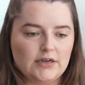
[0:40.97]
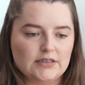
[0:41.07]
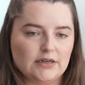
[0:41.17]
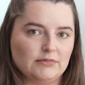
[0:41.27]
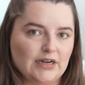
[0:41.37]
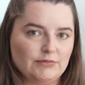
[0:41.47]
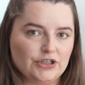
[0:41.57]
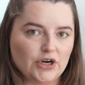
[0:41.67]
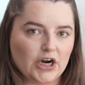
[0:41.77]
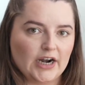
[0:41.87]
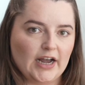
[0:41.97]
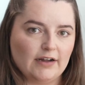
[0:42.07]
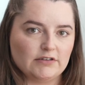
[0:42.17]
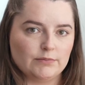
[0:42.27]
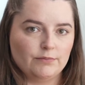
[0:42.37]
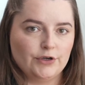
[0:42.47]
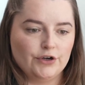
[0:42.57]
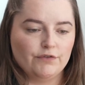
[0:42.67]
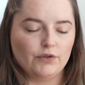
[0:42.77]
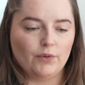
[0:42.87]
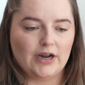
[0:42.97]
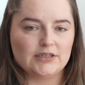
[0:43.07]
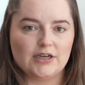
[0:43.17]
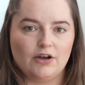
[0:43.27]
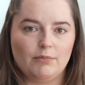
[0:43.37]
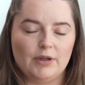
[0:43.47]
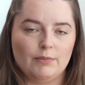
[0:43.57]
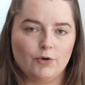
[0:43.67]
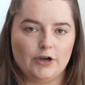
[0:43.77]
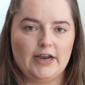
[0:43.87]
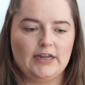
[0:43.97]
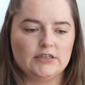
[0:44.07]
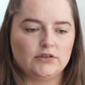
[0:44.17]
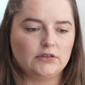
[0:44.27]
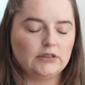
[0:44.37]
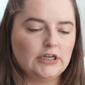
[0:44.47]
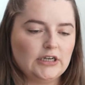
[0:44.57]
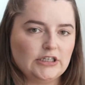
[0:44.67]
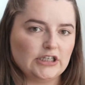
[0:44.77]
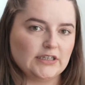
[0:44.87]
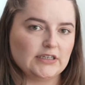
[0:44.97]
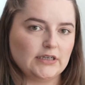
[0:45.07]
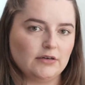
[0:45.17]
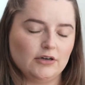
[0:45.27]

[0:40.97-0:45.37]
Sometimes you are gonna have to move the Weck-Cel a bit more nasal, just,